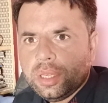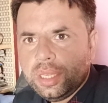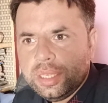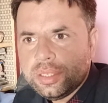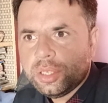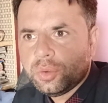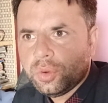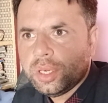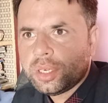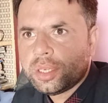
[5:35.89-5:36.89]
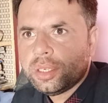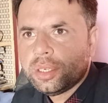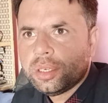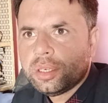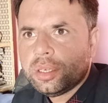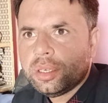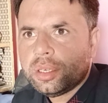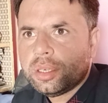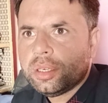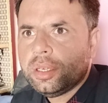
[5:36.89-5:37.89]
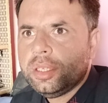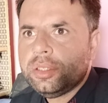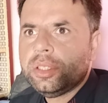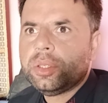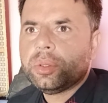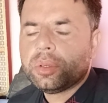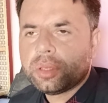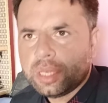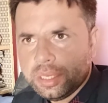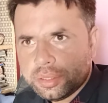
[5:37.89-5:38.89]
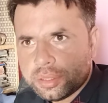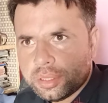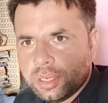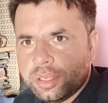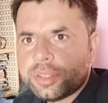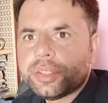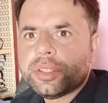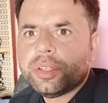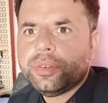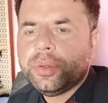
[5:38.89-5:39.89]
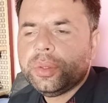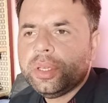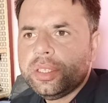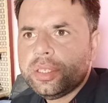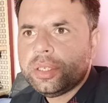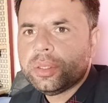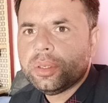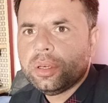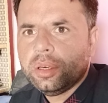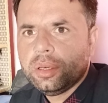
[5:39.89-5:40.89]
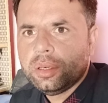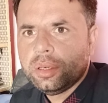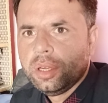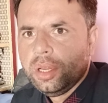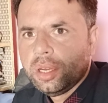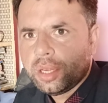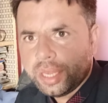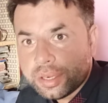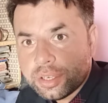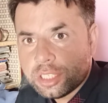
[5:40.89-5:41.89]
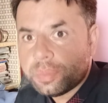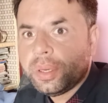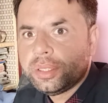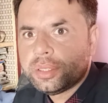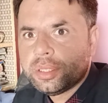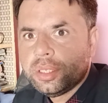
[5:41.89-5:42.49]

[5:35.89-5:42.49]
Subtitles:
easy to work, easy to get literature review, easy to get respond,